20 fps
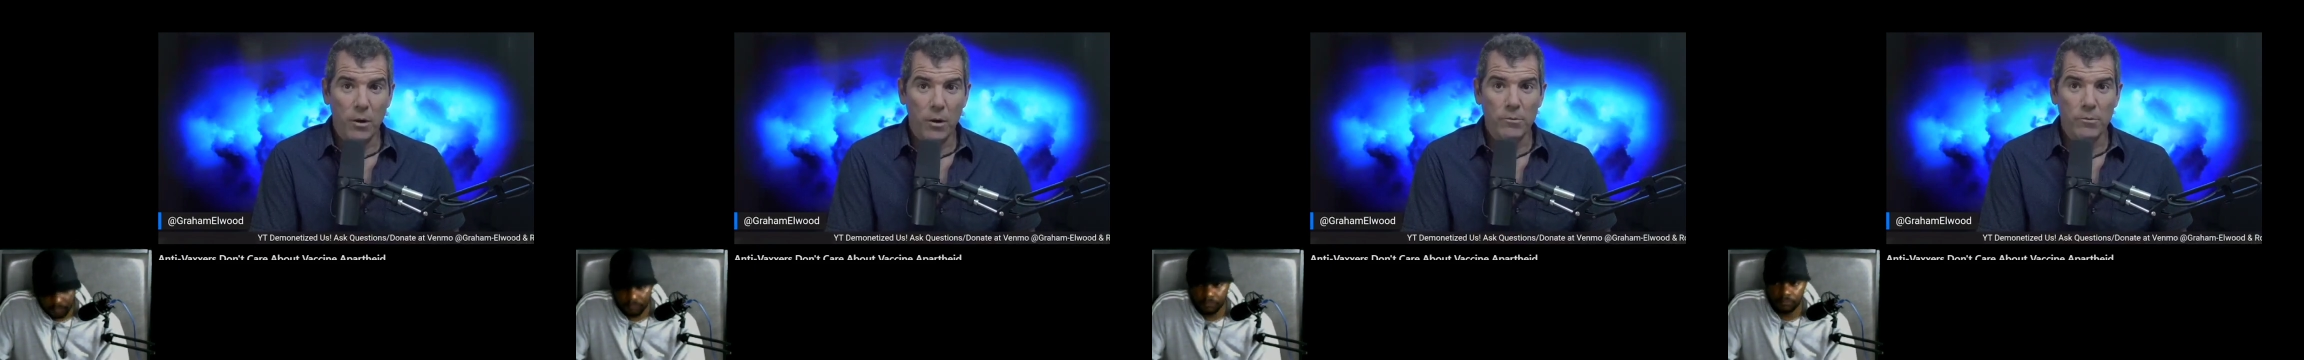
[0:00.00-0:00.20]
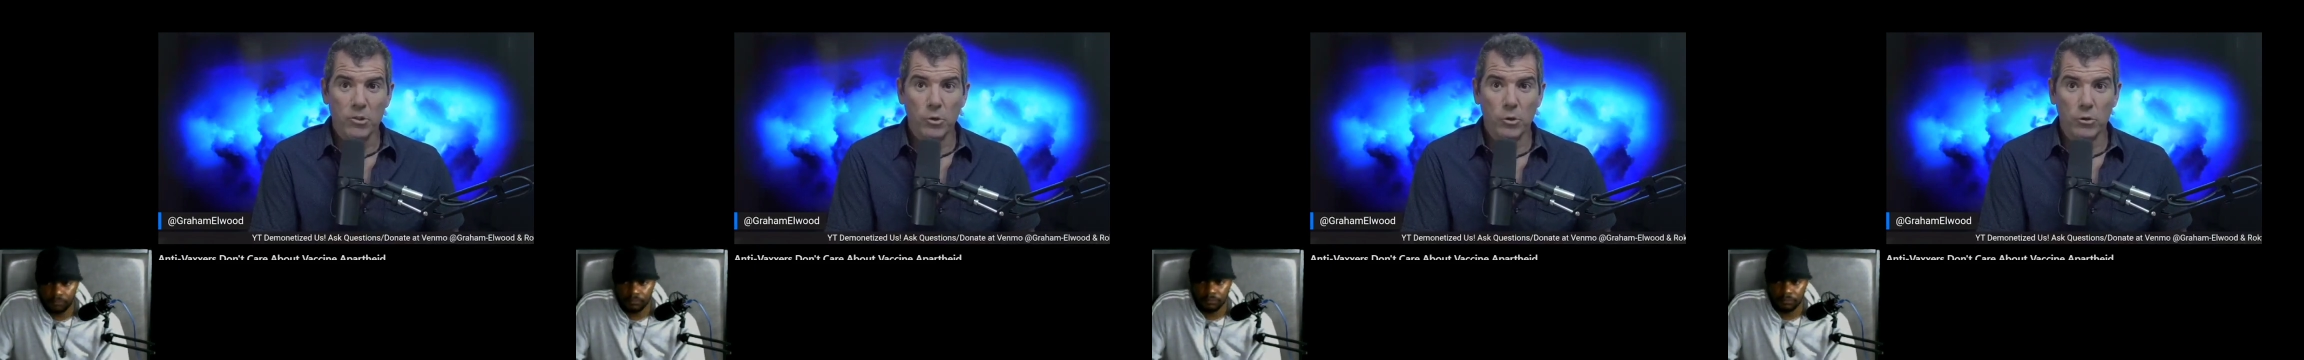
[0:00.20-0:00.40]

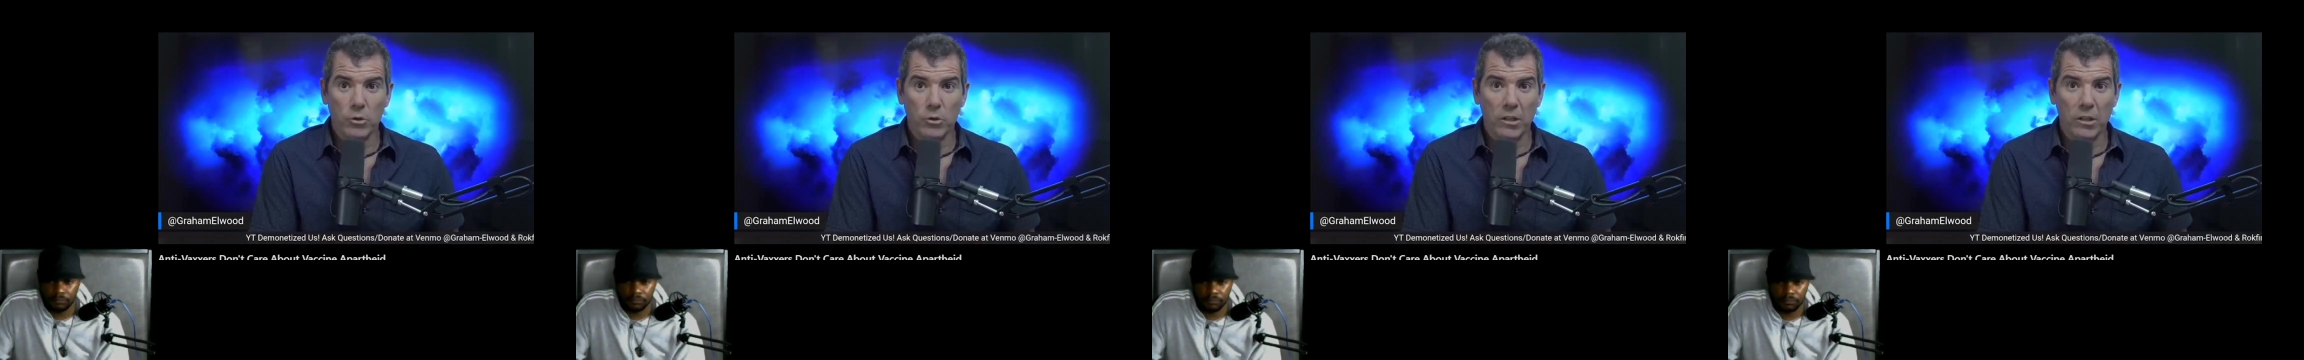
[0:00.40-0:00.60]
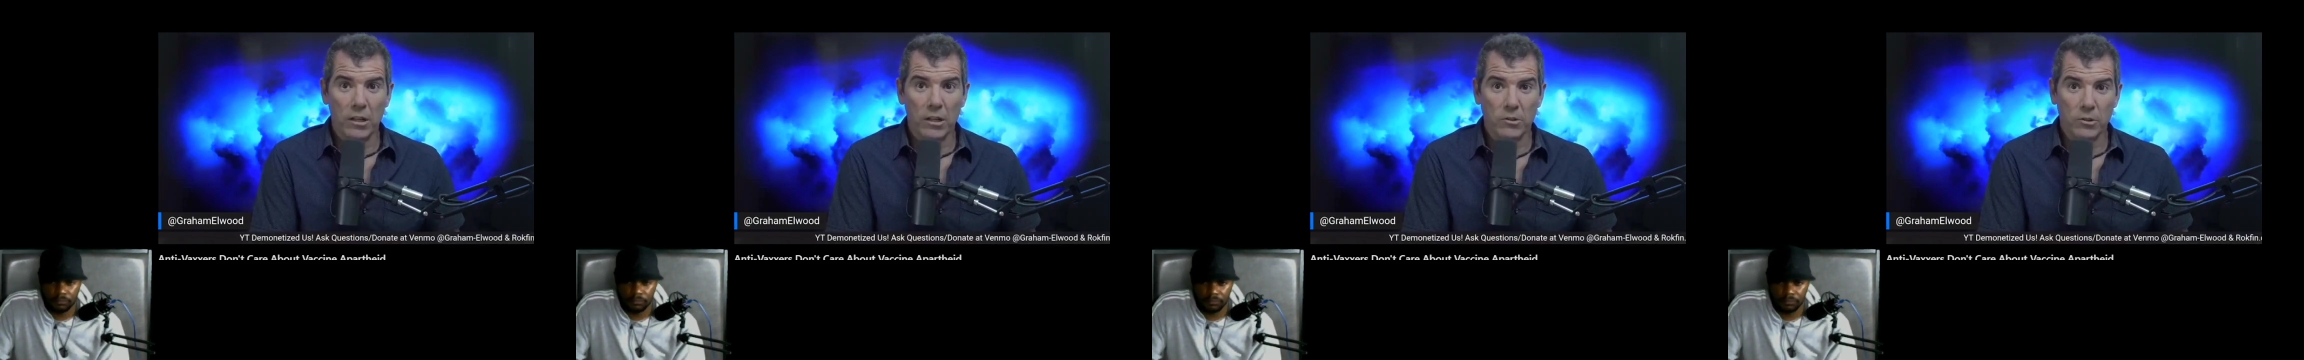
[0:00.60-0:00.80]

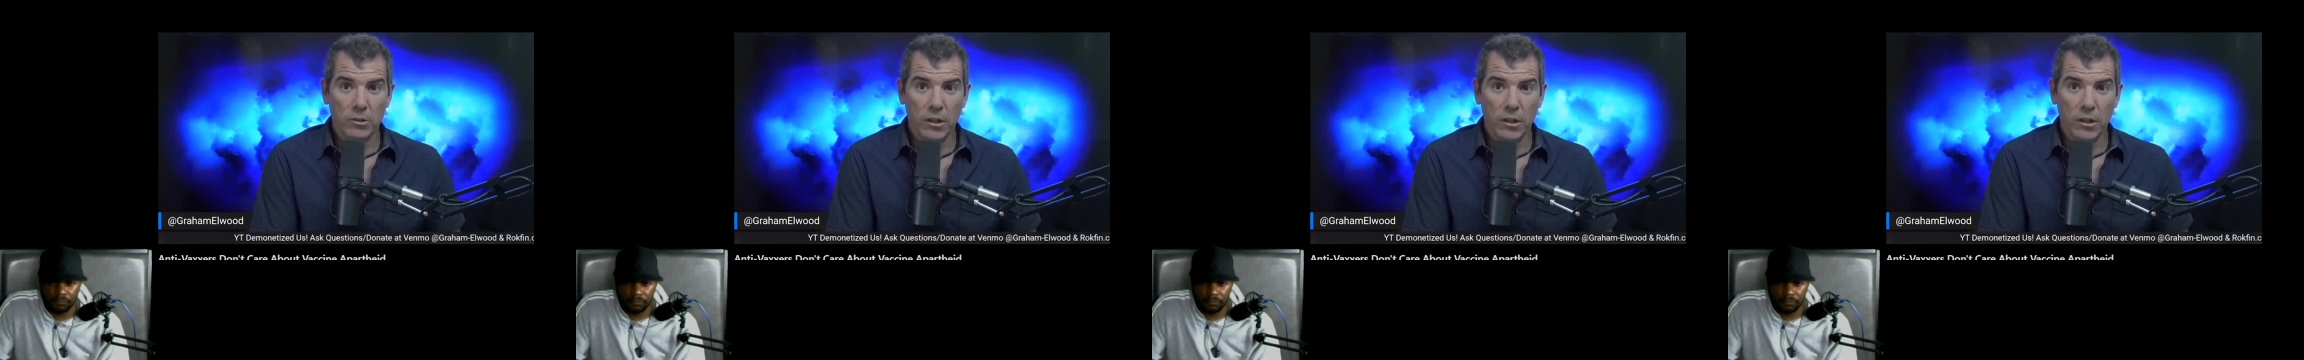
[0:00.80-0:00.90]
pharmaceutical